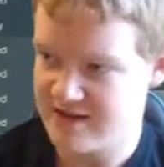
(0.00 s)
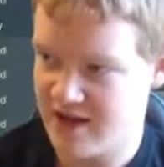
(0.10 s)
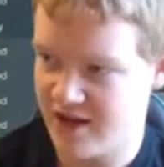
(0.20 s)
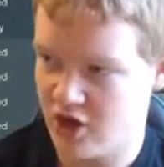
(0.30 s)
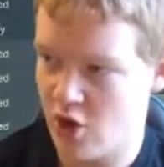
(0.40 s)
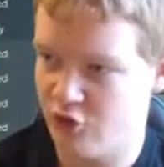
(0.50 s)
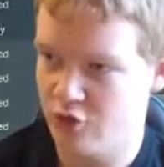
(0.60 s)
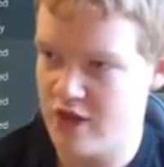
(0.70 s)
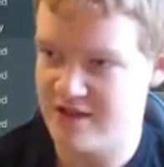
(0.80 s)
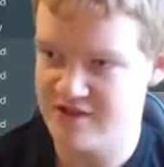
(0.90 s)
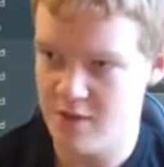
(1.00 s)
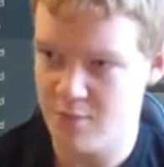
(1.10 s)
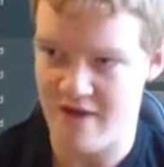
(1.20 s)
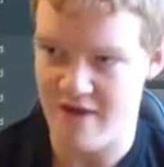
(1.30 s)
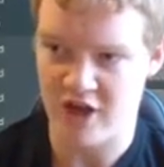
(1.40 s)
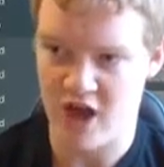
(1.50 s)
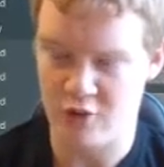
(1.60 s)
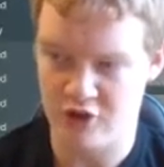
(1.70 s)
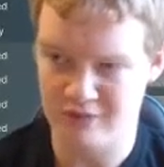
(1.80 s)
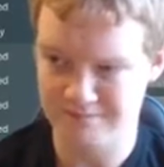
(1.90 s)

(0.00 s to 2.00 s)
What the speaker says: we need to get that goal to win. There's no point having a go at